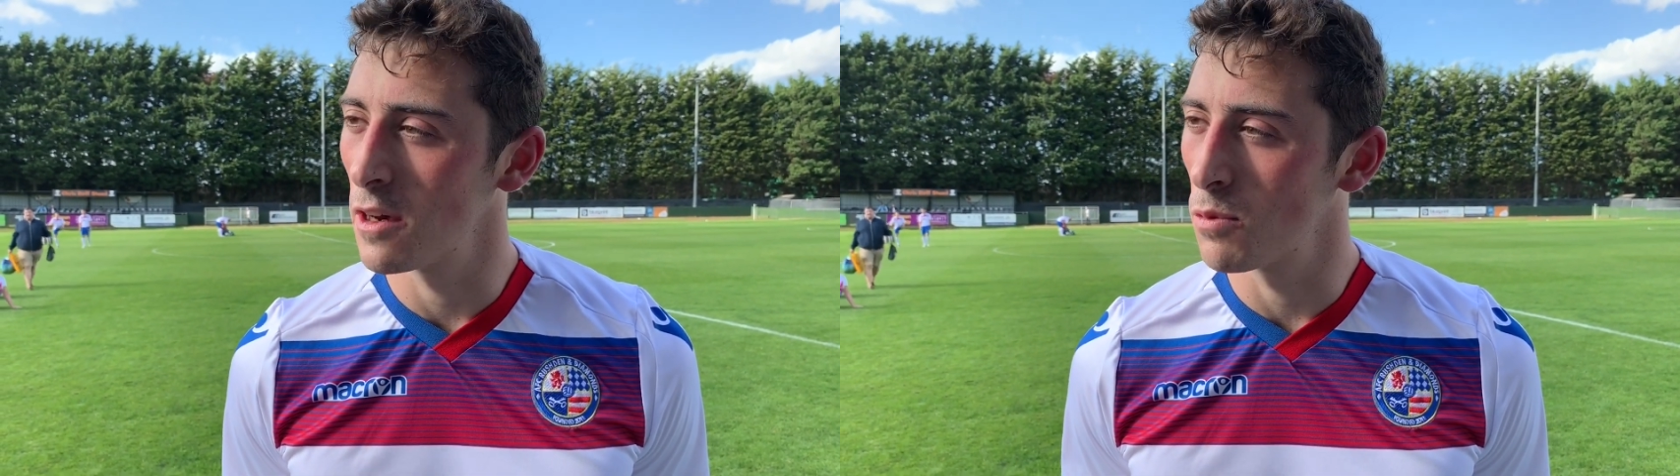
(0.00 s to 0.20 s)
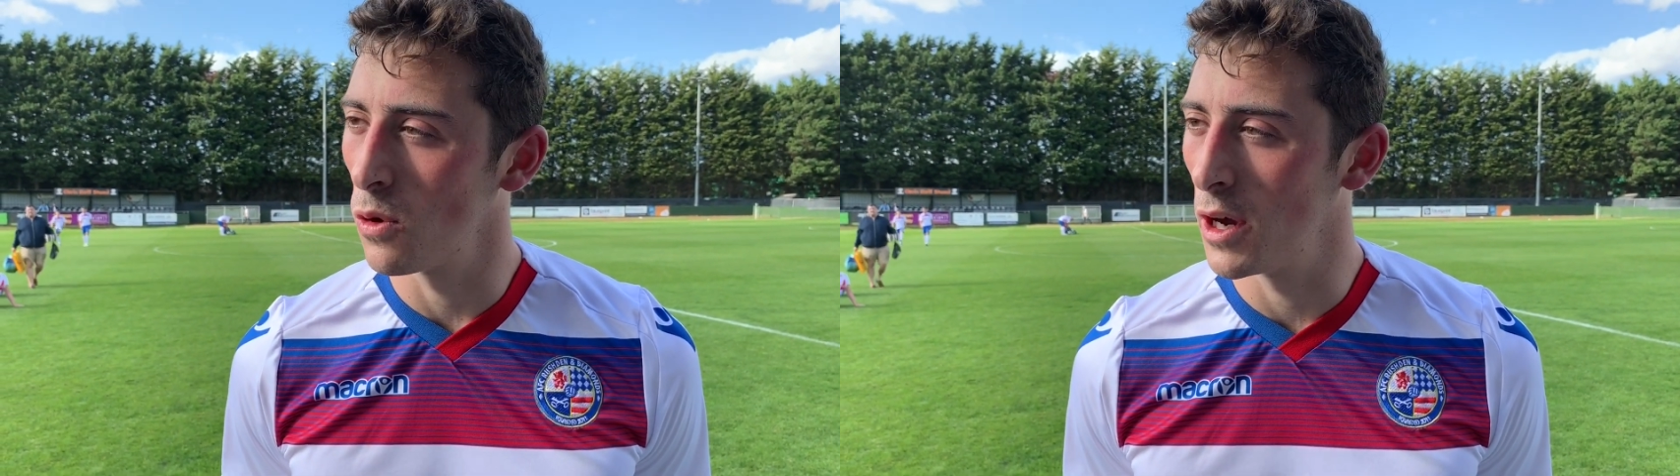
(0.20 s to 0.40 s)

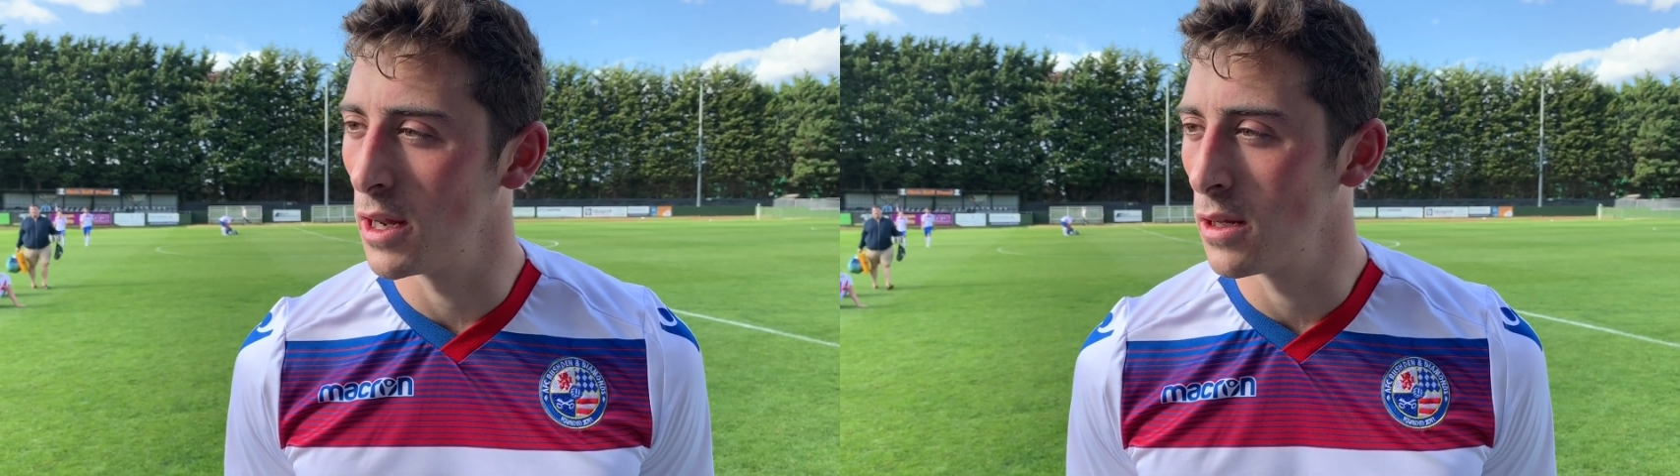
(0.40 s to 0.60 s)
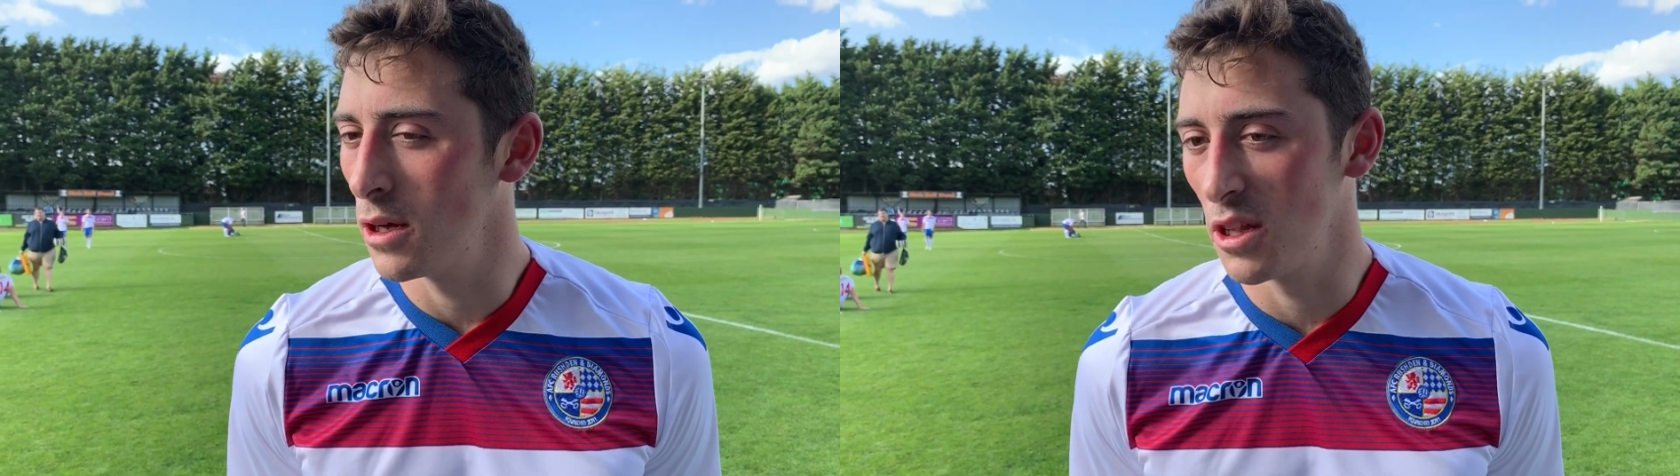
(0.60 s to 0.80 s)
they've brought
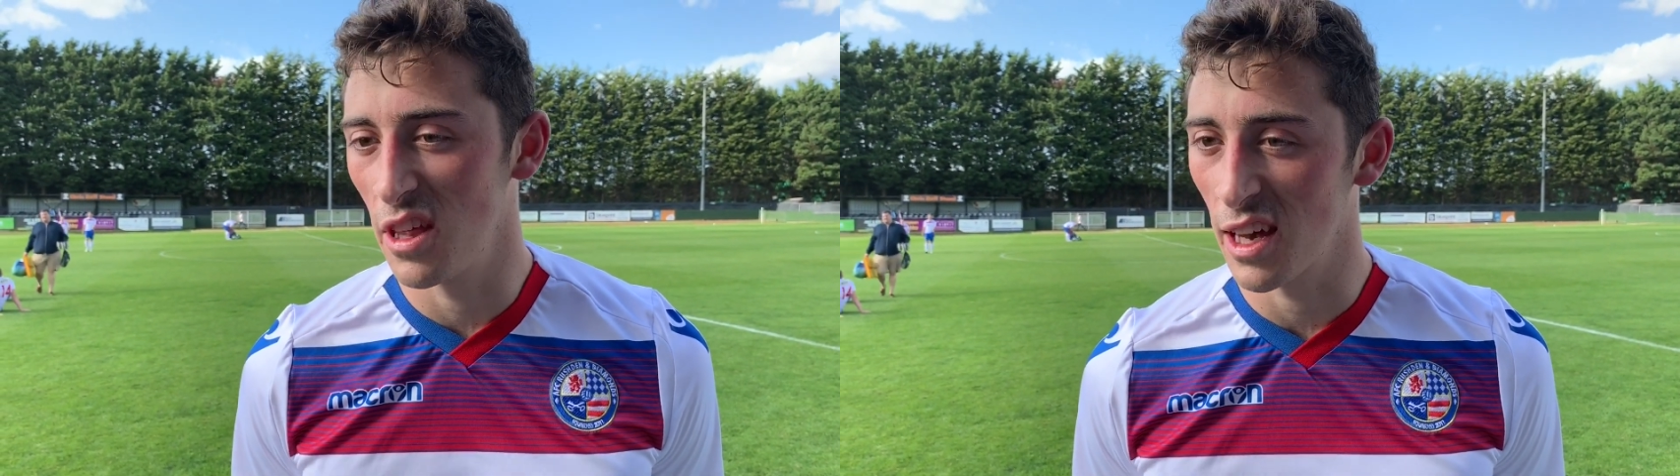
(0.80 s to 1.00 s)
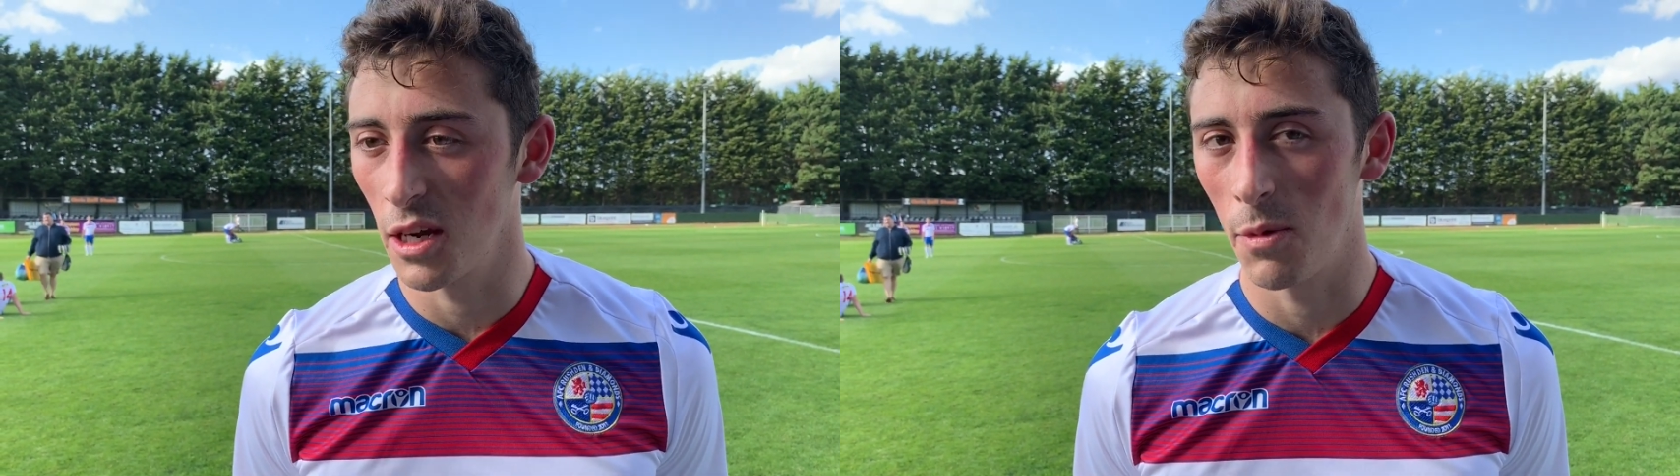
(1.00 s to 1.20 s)
in and that
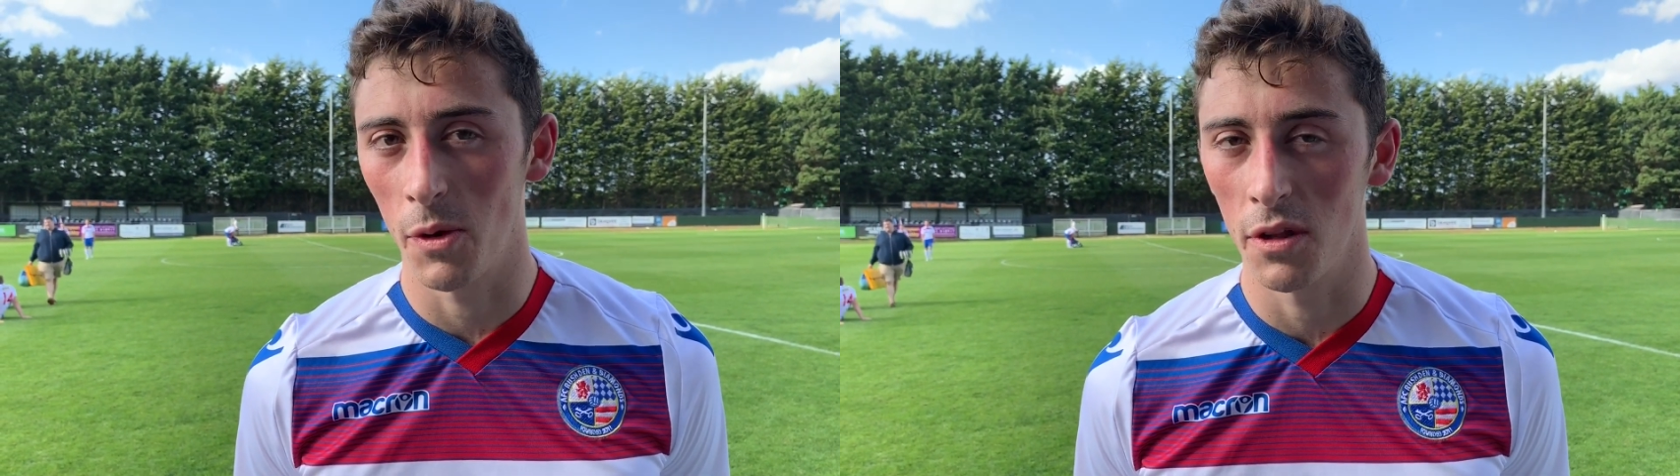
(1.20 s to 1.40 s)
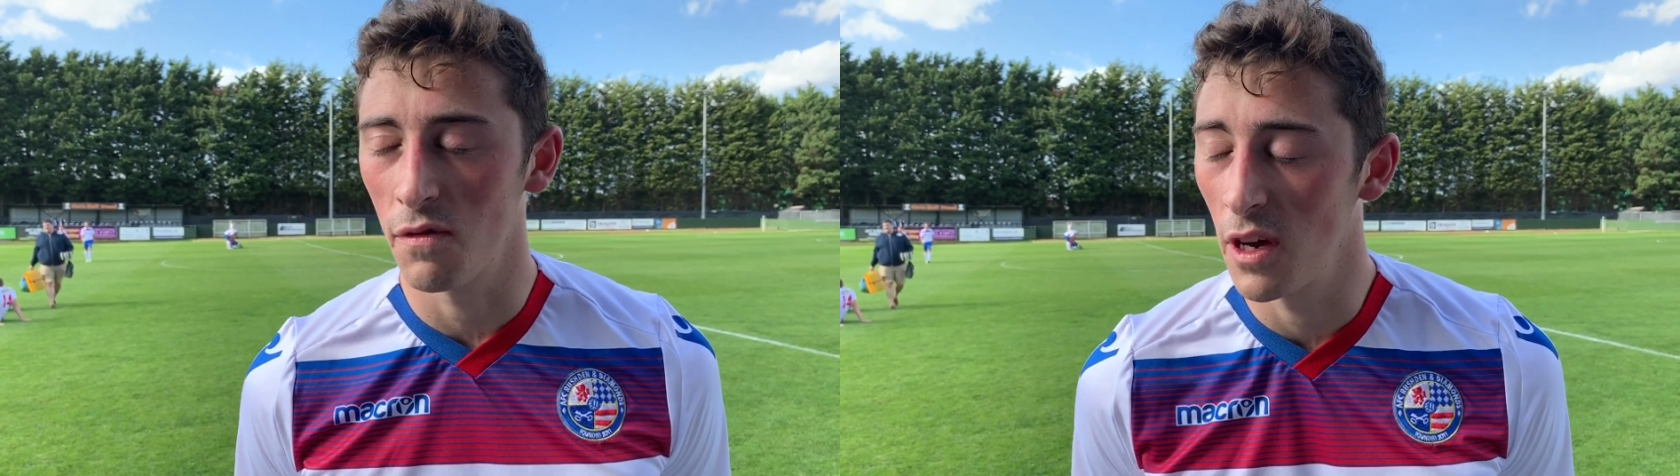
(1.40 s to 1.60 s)
they're going to be
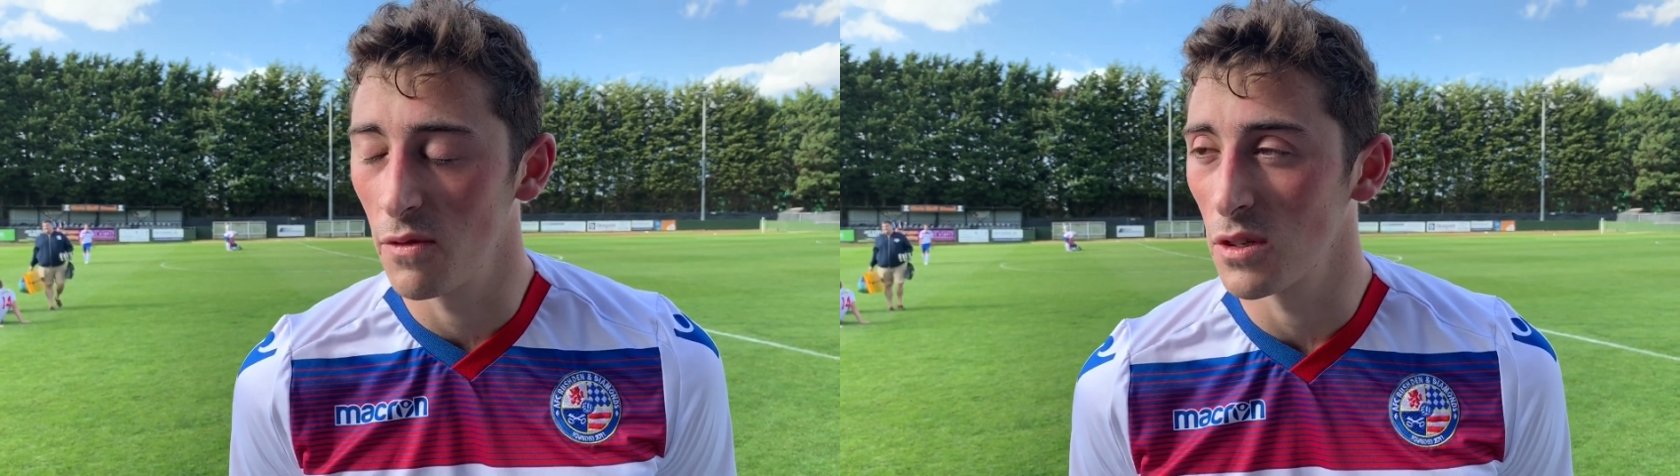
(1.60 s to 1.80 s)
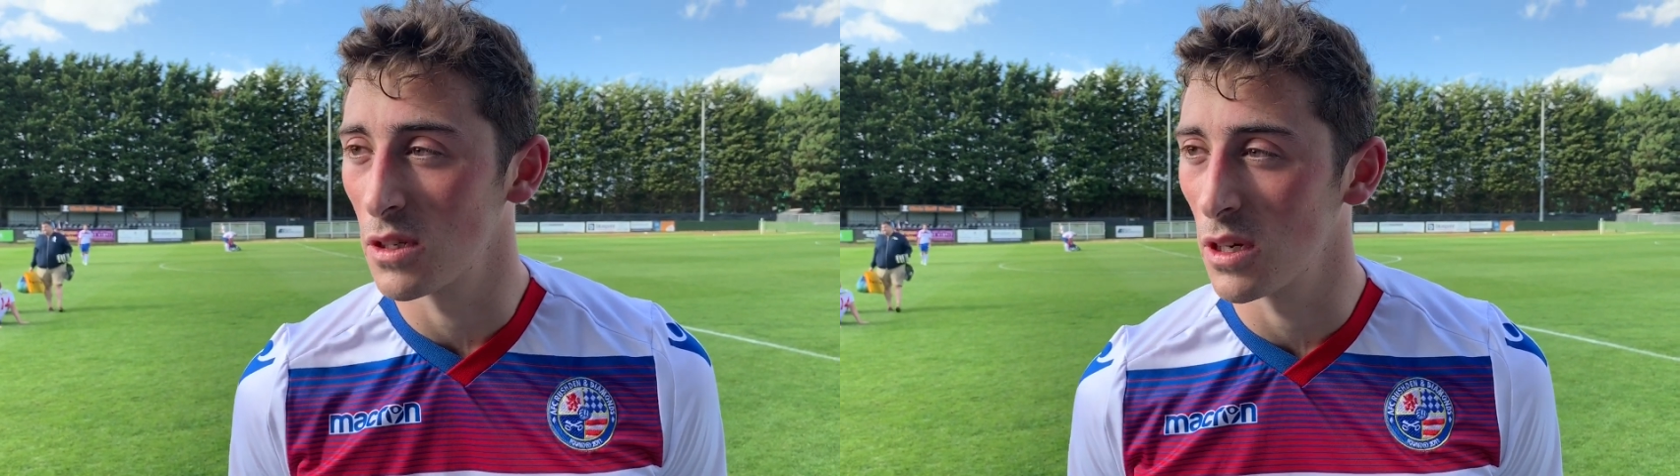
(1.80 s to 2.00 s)
one of the favourites